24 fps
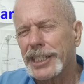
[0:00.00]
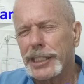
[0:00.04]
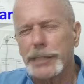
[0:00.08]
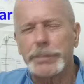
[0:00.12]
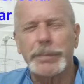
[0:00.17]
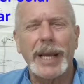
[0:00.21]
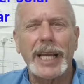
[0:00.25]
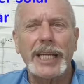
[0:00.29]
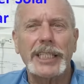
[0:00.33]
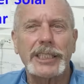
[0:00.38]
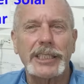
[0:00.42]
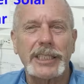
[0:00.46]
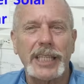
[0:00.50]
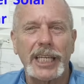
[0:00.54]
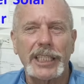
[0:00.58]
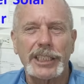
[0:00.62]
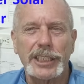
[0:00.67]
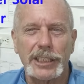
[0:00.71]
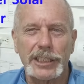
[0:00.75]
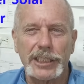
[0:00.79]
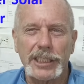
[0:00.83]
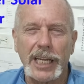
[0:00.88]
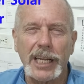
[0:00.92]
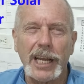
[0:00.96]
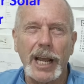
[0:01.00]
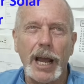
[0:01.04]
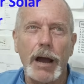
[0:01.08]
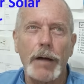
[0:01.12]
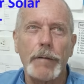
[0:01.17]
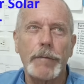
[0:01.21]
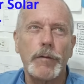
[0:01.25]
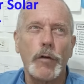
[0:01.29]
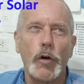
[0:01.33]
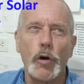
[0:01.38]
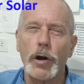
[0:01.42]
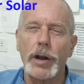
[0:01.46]
the space stations, they
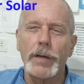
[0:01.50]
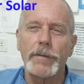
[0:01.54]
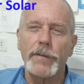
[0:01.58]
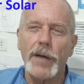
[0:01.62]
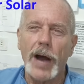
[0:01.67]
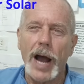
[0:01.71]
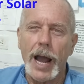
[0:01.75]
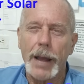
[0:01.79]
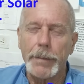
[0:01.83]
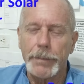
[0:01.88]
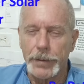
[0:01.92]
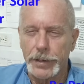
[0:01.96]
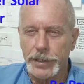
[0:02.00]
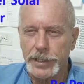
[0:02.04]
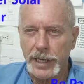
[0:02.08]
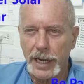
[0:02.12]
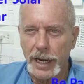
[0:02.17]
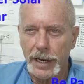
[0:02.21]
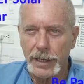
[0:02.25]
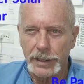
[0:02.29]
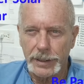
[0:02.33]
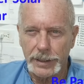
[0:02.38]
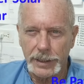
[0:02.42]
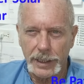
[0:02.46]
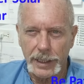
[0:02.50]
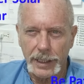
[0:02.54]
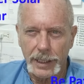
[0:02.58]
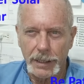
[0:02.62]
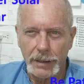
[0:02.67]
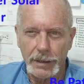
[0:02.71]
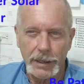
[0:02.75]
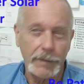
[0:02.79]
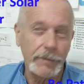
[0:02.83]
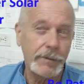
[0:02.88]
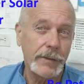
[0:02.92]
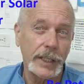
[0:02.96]
got
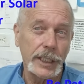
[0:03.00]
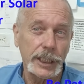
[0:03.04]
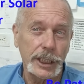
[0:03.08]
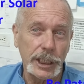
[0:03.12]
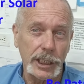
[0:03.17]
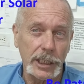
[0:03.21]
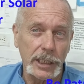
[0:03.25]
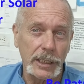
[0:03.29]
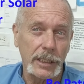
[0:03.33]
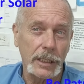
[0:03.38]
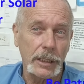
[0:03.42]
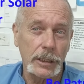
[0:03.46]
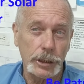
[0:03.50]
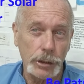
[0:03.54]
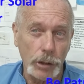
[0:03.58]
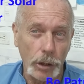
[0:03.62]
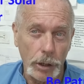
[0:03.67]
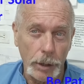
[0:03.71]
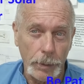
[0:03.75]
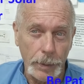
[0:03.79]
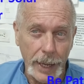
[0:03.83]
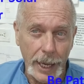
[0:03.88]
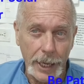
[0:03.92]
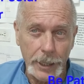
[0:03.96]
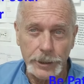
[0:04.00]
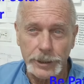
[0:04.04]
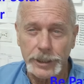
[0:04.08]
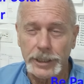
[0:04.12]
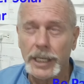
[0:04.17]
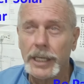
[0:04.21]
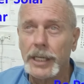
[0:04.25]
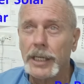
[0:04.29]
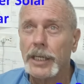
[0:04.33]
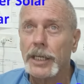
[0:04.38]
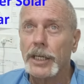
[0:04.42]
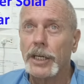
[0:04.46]
45% efficient solar panels,
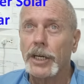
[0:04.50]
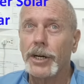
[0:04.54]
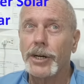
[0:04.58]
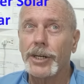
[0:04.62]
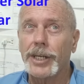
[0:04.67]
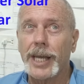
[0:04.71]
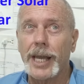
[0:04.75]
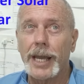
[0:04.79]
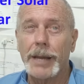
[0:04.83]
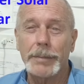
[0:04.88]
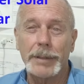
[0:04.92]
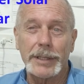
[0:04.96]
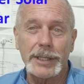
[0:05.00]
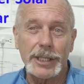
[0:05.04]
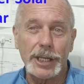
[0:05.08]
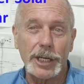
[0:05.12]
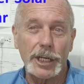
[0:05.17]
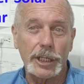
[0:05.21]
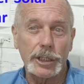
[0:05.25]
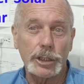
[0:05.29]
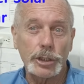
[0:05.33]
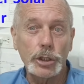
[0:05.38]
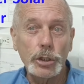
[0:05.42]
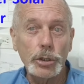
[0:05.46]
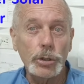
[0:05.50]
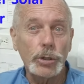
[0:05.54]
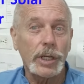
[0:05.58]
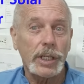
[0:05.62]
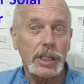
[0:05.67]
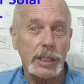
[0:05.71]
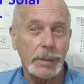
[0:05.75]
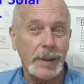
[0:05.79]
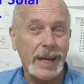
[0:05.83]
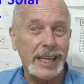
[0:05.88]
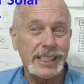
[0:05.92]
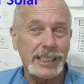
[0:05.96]
okay, but they're too
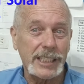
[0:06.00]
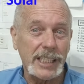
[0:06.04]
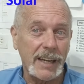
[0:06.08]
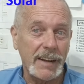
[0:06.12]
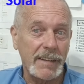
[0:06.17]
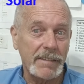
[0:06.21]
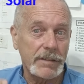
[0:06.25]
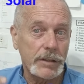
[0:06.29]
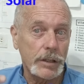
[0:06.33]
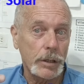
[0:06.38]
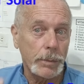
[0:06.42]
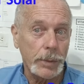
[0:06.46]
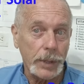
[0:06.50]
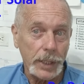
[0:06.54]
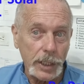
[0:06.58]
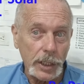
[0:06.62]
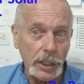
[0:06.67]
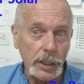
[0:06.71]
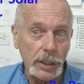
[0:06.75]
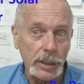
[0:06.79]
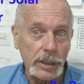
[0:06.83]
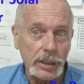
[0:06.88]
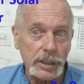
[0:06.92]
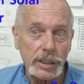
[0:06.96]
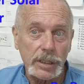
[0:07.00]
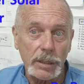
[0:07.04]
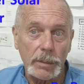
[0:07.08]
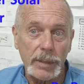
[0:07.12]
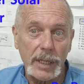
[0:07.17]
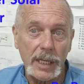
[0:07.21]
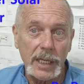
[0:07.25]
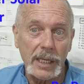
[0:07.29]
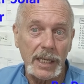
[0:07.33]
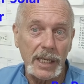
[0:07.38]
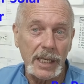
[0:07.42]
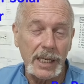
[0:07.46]
expensive to produce to
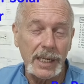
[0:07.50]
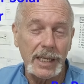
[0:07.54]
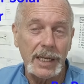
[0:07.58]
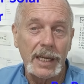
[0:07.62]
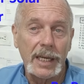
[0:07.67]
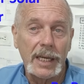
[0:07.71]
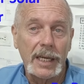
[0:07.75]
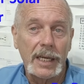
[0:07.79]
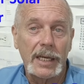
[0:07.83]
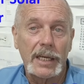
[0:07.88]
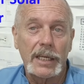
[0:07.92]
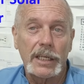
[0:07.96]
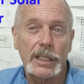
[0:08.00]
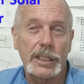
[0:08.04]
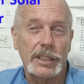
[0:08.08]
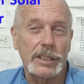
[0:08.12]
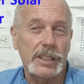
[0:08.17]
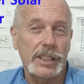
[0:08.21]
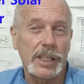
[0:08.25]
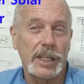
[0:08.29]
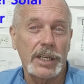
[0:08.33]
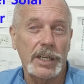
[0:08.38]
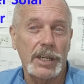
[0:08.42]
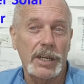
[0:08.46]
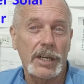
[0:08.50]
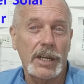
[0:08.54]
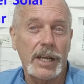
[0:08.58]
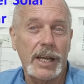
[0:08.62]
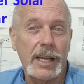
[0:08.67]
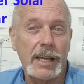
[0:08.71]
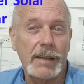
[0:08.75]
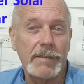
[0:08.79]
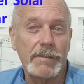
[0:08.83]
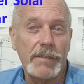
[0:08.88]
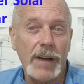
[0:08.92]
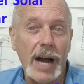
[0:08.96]
be considered
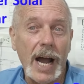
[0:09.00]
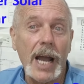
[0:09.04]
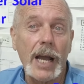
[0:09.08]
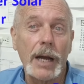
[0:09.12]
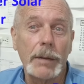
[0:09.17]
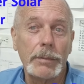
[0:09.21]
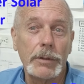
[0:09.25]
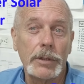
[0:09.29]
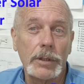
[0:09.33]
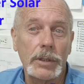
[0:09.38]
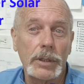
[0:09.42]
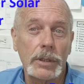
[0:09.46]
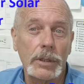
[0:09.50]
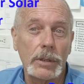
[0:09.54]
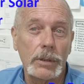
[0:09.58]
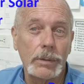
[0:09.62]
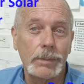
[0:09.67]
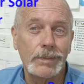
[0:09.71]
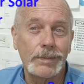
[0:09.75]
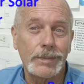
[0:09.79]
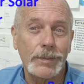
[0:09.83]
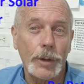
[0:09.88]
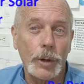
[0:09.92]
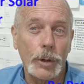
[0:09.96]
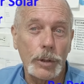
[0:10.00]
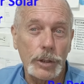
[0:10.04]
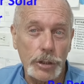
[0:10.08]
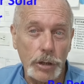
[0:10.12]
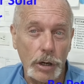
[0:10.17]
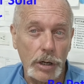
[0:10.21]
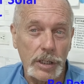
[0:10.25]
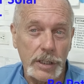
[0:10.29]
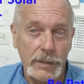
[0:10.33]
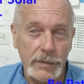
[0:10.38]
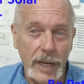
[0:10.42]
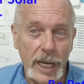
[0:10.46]
a viable
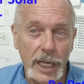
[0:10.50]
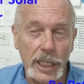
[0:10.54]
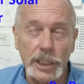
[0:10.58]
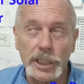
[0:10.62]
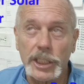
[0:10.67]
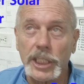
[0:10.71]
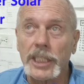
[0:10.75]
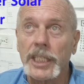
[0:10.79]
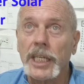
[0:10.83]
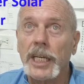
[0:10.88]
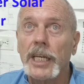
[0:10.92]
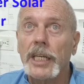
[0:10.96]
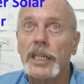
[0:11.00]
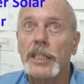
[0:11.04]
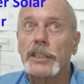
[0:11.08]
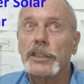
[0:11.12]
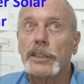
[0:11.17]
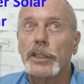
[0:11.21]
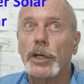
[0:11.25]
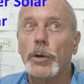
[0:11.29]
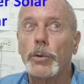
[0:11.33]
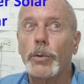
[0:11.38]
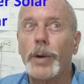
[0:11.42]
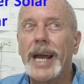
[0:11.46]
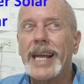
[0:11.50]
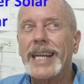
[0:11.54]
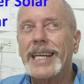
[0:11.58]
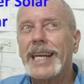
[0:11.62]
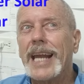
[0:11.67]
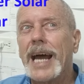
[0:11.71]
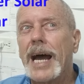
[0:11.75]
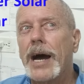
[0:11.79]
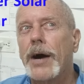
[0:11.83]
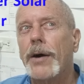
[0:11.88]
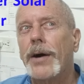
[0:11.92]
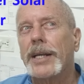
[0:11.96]
source of energy. So right
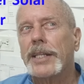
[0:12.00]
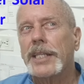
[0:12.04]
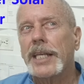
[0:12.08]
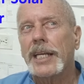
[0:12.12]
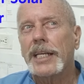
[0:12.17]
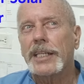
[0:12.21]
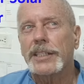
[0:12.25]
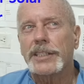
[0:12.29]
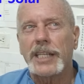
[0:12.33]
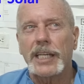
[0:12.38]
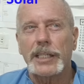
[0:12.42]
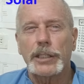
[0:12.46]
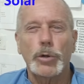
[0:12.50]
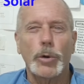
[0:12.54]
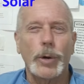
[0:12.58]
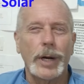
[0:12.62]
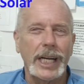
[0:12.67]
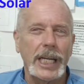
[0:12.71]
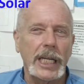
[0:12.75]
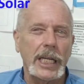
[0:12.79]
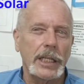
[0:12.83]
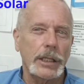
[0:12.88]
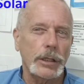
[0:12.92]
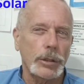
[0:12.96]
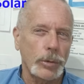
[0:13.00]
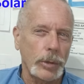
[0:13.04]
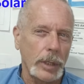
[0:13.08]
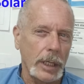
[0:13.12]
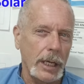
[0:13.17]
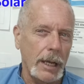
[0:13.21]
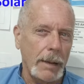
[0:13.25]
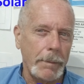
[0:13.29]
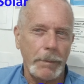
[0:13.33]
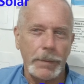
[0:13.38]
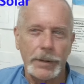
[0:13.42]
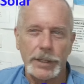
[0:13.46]
now, I think it's at
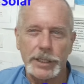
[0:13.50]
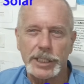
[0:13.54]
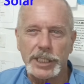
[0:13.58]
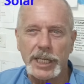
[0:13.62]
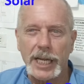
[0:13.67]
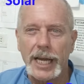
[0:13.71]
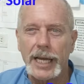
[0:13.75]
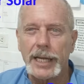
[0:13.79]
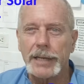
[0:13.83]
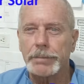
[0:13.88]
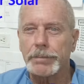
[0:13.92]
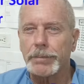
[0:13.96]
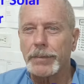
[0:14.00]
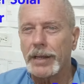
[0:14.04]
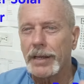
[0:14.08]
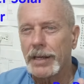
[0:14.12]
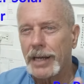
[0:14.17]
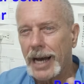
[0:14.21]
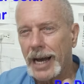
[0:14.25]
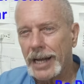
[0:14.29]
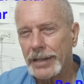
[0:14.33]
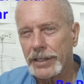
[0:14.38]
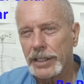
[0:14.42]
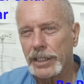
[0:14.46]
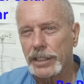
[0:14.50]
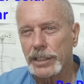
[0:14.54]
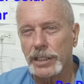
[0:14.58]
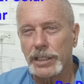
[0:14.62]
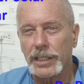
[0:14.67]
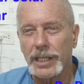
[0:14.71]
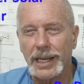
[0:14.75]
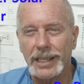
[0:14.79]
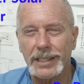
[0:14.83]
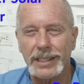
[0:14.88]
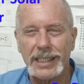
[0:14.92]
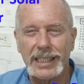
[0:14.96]
23% on
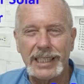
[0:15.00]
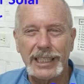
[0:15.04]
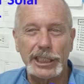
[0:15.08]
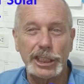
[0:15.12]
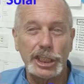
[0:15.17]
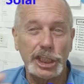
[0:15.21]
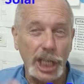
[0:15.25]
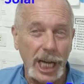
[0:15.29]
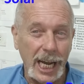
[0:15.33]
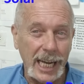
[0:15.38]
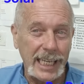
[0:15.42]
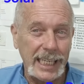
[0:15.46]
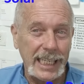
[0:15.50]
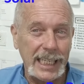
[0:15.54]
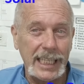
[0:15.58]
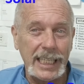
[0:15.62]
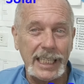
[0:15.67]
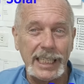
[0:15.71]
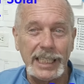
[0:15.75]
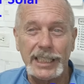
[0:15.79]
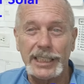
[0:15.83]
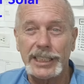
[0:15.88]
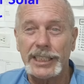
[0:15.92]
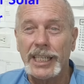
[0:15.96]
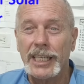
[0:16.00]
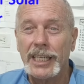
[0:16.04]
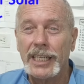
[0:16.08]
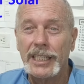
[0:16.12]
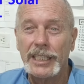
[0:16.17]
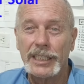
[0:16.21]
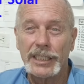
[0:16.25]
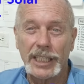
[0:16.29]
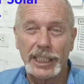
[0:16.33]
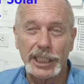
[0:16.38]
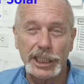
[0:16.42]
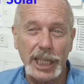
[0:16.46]
the Chinese.
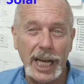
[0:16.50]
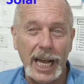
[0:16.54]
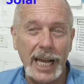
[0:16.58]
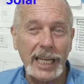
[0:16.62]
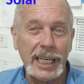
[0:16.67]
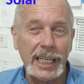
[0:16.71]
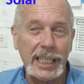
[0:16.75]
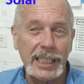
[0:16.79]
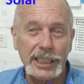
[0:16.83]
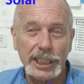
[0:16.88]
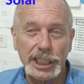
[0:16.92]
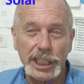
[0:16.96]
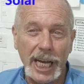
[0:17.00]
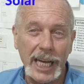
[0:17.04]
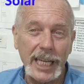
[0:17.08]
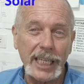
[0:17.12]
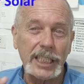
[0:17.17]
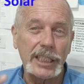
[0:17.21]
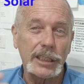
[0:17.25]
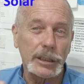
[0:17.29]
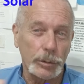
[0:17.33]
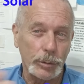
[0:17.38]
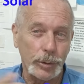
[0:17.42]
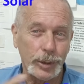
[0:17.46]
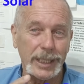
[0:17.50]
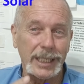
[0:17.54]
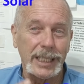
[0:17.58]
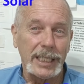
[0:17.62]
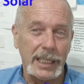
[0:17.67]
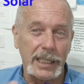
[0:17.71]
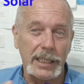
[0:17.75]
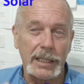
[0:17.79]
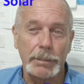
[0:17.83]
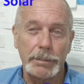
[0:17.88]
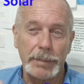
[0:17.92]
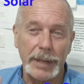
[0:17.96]
China is
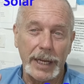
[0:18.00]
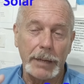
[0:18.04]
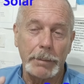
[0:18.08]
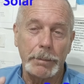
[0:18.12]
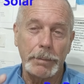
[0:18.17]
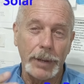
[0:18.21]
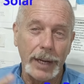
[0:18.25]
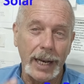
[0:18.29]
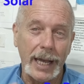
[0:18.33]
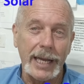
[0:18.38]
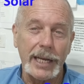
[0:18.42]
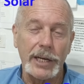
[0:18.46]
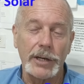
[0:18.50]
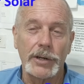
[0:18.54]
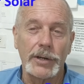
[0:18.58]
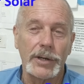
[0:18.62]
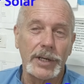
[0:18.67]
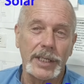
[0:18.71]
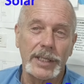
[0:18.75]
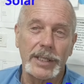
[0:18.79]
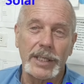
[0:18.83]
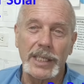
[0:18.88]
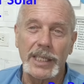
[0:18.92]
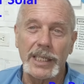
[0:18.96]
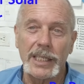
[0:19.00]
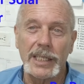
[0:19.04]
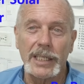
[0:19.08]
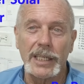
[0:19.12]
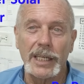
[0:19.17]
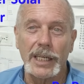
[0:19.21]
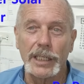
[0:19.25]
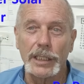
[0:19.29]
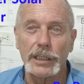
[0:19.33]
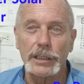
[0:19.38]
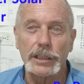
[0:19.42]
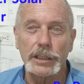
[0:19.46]
really the big player in
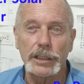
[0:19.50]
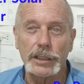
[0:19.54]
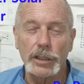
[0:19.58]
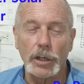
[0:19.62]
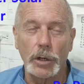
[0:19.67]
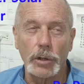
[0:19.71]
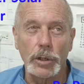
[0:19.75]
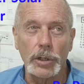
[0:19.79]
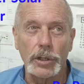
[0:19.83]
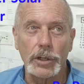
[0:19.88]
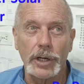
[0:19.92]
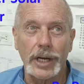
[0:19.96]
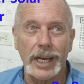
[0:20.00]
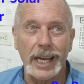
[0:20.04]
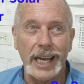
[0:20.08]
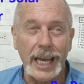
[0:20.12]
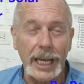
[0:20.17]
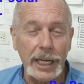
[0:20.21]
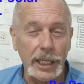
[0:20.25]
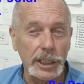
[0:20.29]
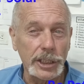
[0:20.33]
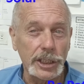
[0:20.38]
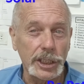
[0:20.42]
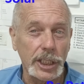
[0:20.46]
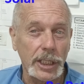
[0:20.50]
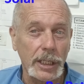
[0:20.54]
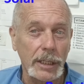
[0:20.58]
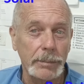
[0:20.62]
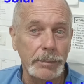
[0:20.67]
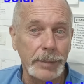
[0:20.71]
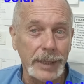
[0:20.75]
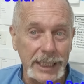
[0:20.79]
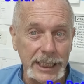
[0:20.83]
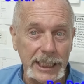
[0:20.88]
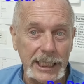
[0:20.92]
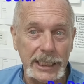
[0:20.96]
the solar energy
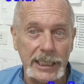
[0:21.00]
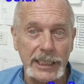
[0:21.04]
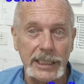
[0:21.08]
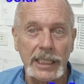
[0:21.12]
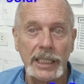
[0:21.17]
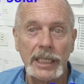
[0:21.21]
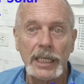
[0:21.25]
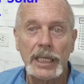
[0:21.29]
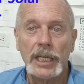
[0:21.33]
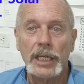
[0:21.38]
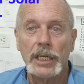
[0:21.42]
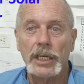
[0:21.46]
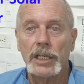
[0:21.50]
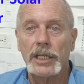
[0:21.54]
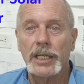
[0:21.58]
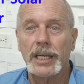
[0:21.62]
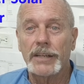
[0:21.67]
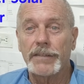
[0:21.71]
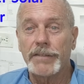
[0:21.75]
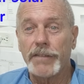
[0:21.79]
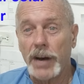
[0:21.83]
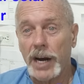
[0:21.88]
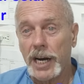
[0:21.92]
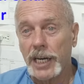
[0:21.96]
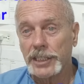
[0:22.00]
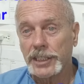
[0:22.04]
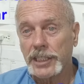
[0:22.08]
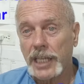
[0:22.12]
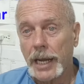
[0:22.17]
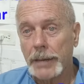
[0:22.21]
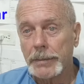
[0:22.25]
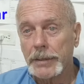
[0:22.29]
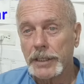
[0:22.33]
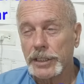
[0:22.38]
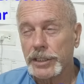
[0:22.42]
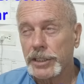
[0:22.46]
business, as far as
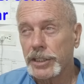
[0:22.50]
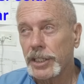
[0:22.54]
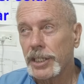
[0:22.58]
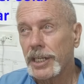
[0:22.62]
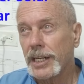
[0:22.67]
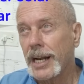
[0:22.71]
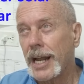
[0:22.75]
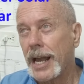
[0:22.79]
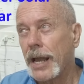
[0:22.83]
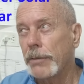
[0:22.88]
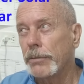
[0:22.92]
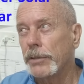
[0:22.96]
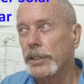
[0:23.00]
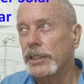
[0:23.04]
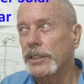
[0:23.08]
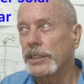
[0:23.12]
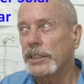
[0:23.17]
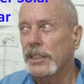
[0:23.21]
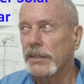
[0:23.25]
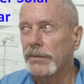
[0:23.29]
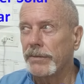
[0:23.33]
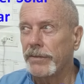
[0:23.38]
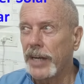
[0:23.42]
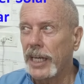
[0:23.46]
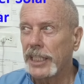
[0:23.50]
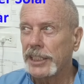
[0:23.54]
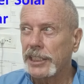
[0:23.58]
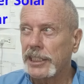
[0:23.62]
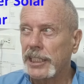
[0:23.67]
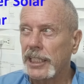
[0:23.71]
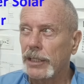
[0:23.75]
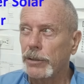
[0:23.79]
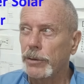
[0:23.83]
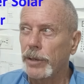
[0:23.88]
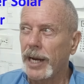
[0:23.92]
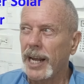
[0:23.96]
I'm concerned. And I was
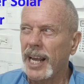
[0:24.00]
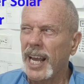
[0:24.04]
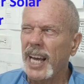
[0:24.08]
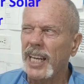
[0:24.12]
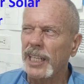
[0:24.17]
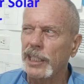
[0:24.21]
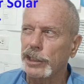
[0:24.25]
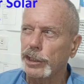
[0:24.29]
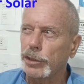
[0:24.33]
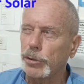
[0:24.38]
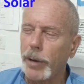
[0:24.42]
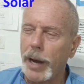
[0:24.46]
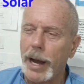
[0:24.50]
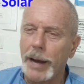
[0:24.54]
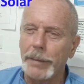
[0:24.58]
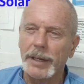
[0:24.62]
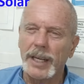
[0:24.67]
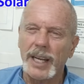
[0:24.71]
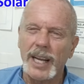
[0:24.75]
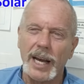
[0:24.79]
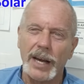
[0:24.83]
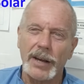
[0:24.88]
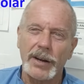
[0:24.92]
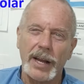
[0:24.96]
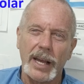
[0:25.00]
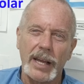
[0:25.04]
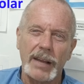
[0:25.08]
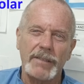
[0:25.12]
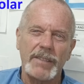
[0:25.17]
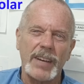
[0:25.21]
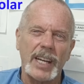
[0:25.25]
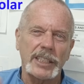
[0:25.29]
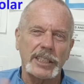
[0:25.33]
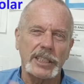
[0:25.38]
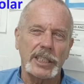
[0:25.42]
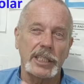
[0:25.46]
investing, when I had the Schwab account, I
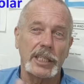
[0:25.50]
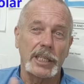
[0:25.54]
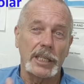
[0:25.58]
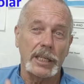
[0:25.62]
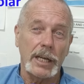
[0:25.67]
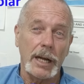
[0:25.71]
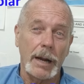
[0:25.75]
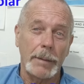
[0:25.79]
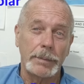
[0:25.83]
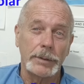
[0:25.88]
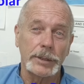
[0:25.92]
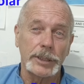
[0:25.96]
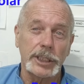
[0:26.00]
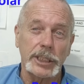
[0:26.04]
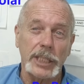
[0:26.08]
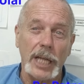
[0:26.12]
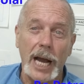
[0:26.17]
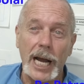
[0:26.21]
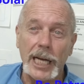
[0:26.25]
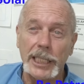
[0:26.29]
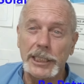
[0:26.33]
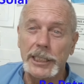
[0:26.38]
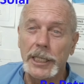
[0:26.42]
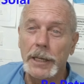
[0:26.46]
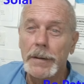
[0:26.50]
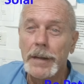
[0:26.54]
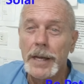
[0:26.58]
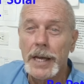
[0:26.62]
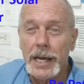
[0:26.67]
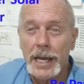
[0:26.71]
invested in a couple of stocks.